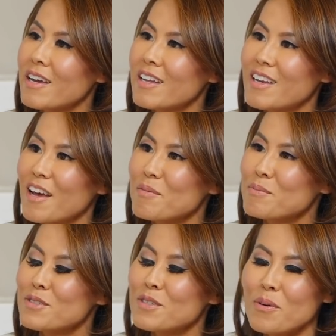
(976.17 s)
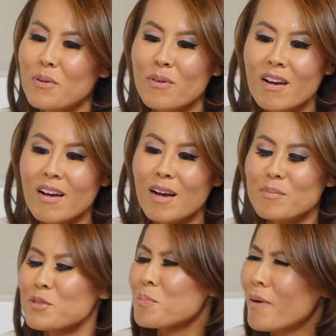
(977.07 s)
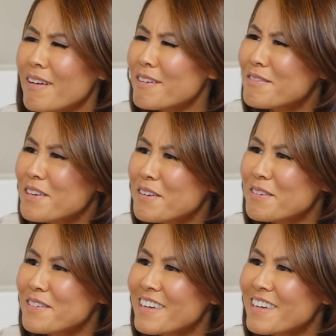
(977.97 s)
And I'm so proud of you,